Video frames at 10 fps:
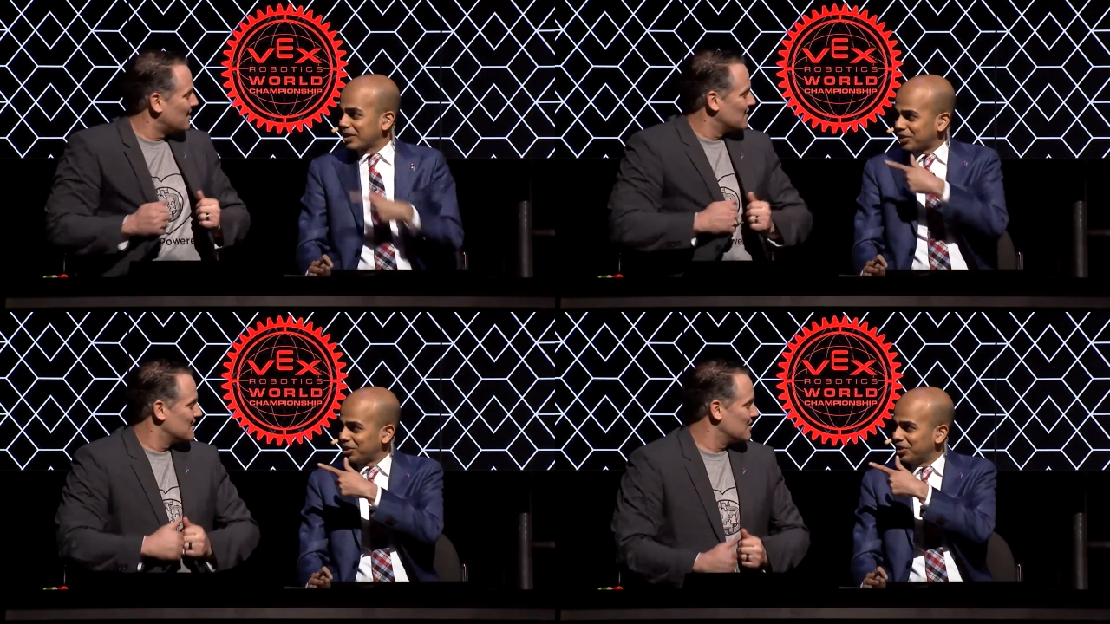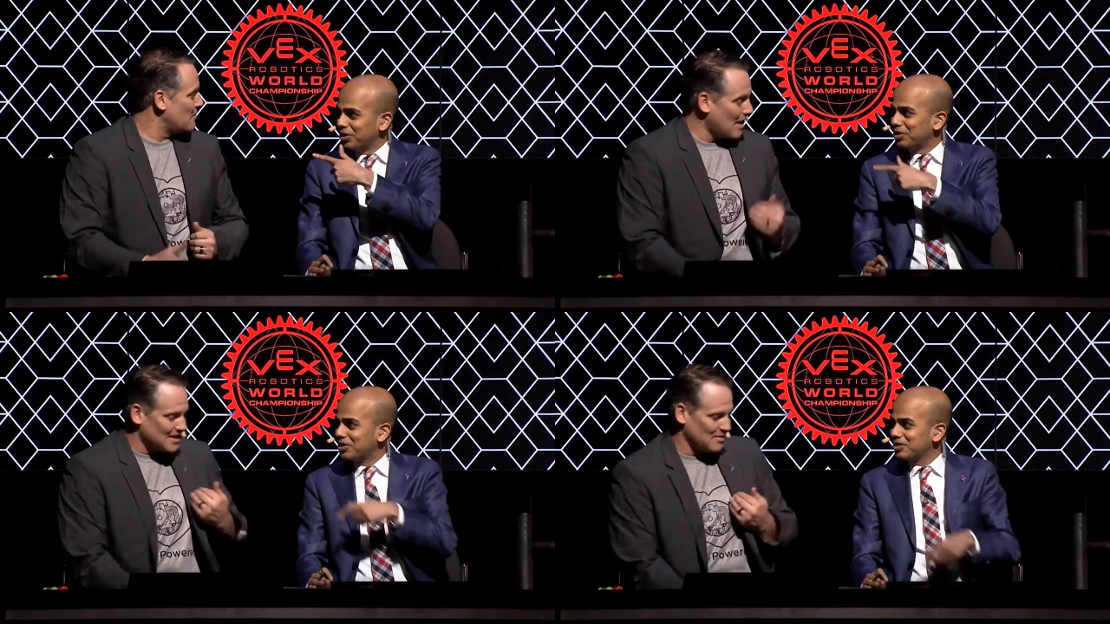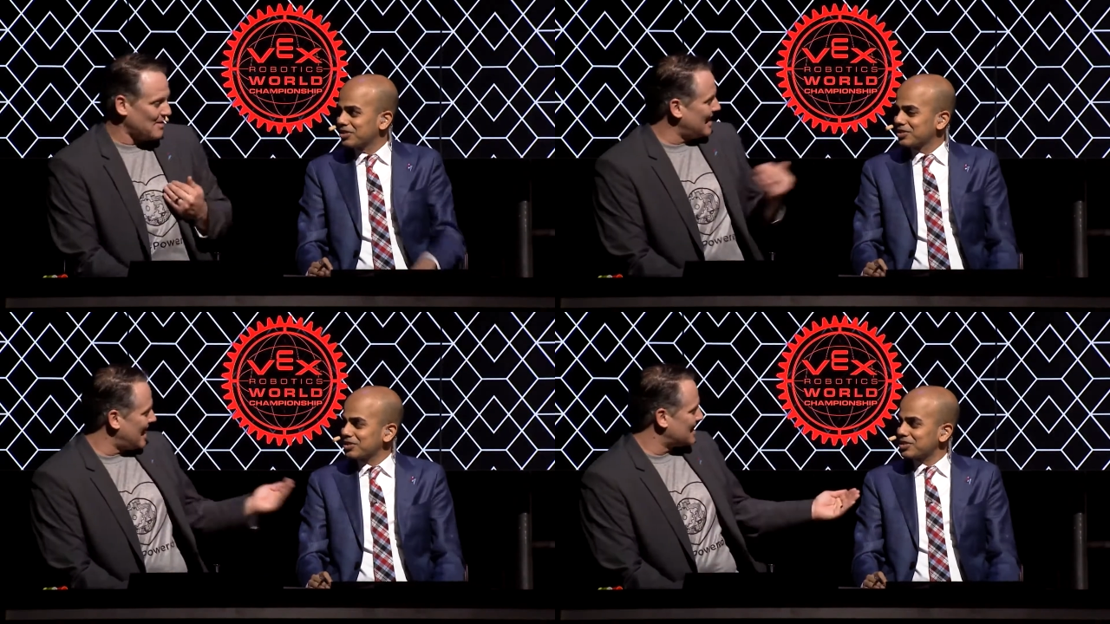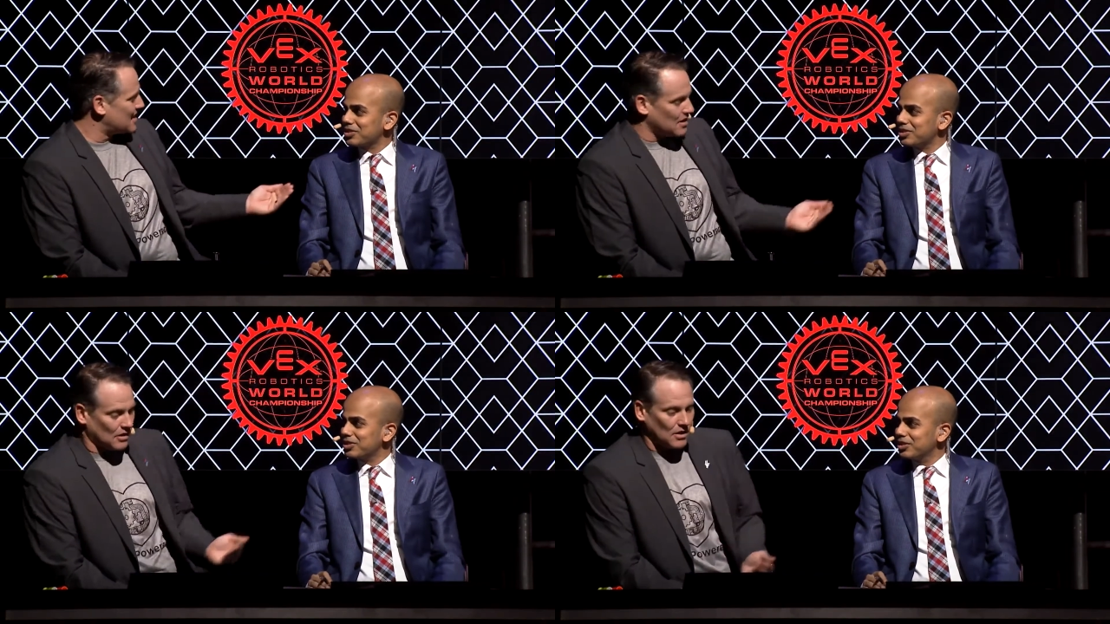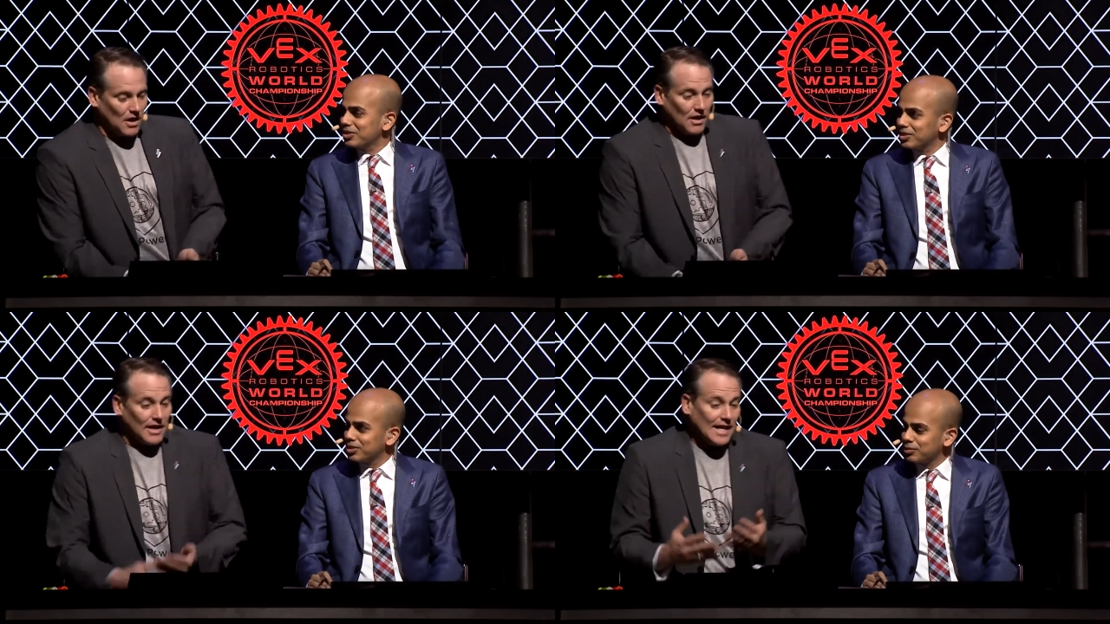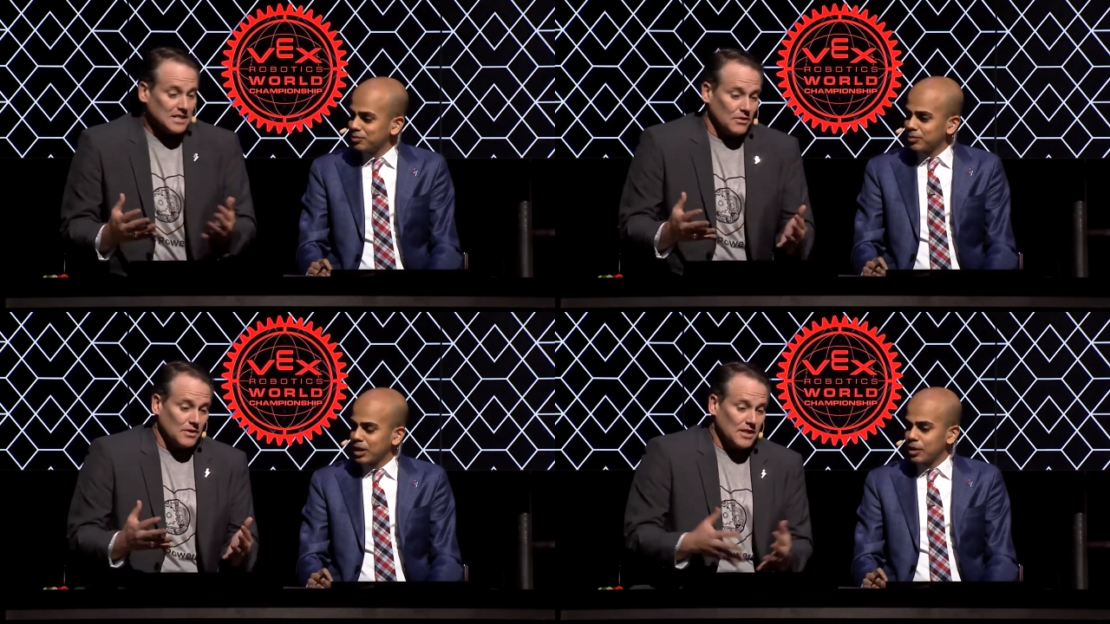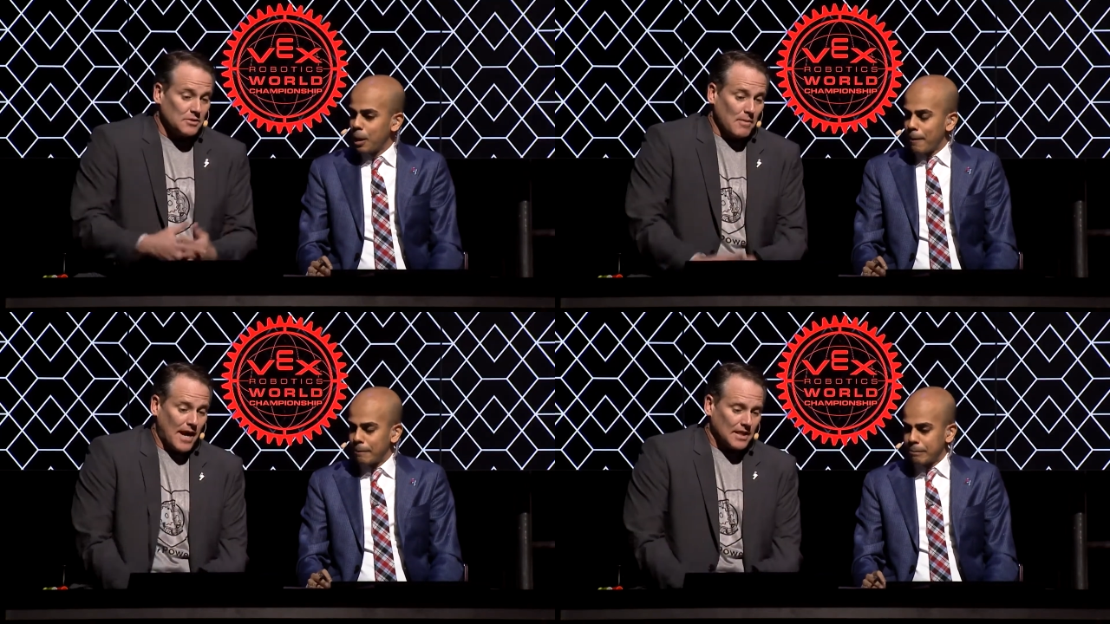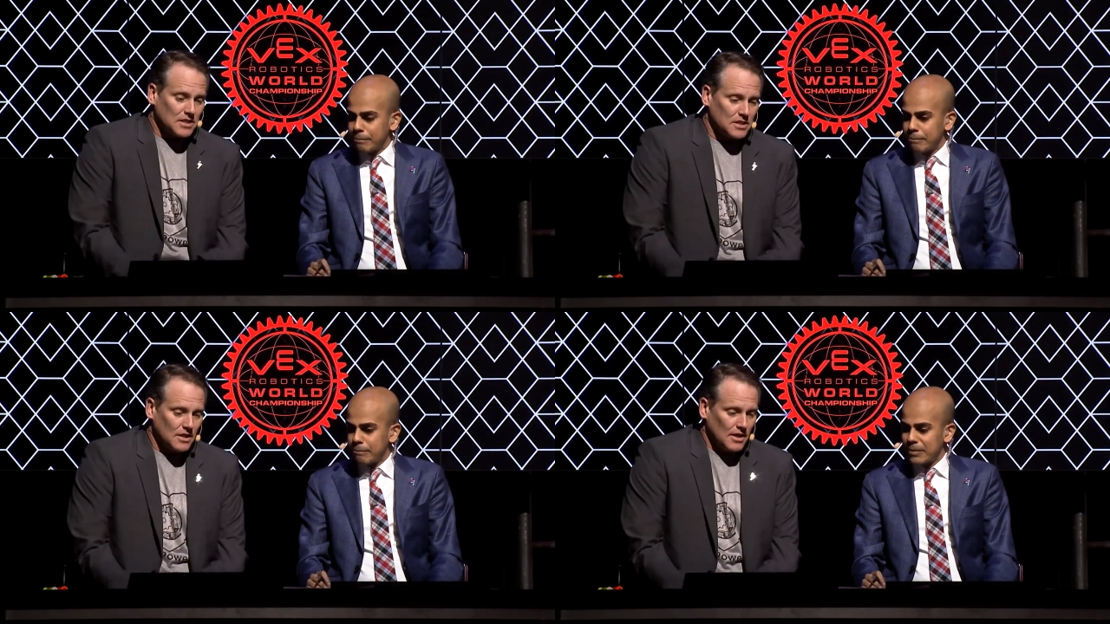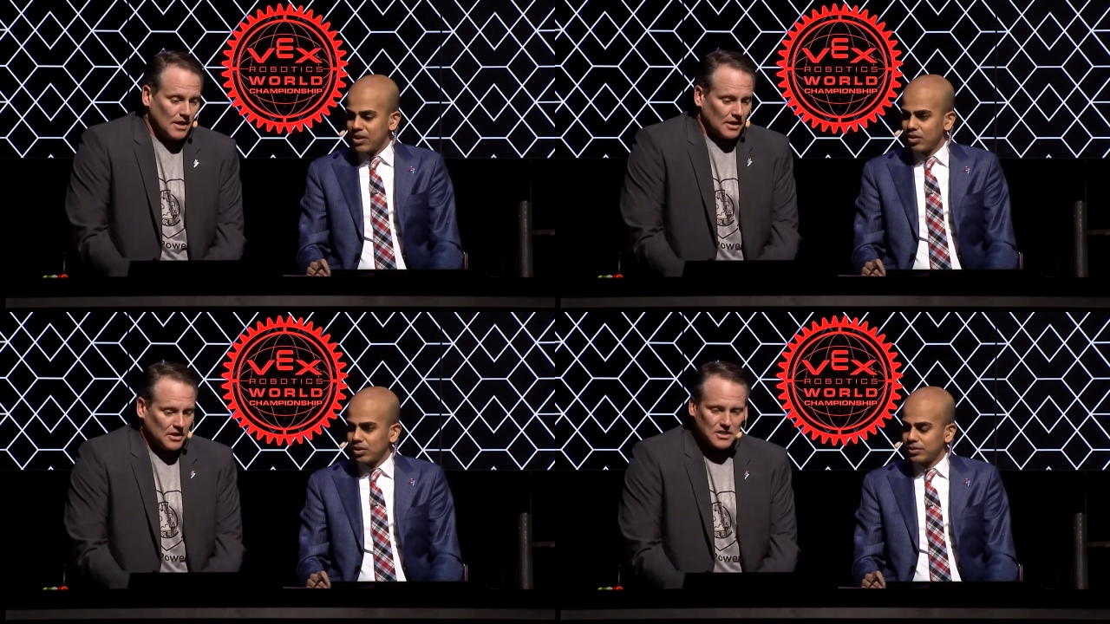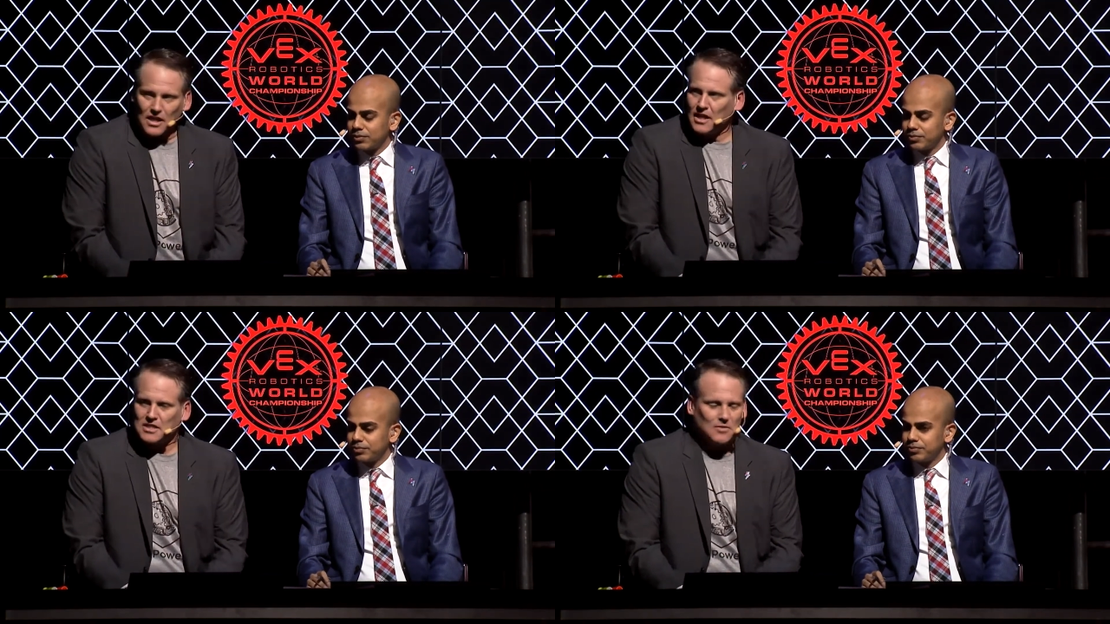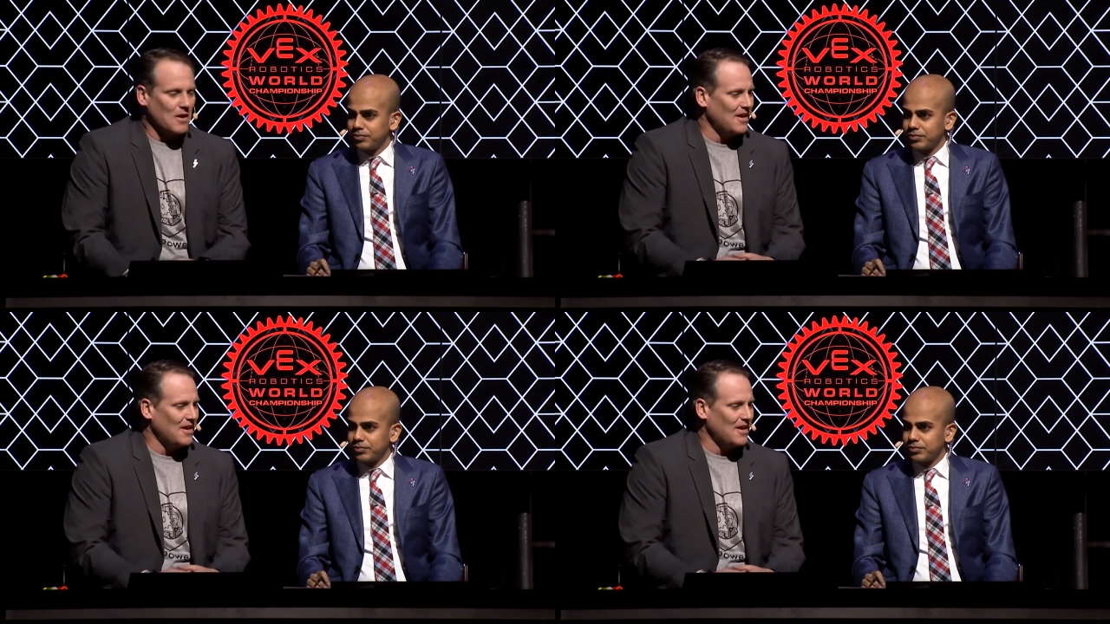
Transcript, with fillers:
Speaker 1: to you. Back to me, not to you. Yeah. So in this match, you saw some,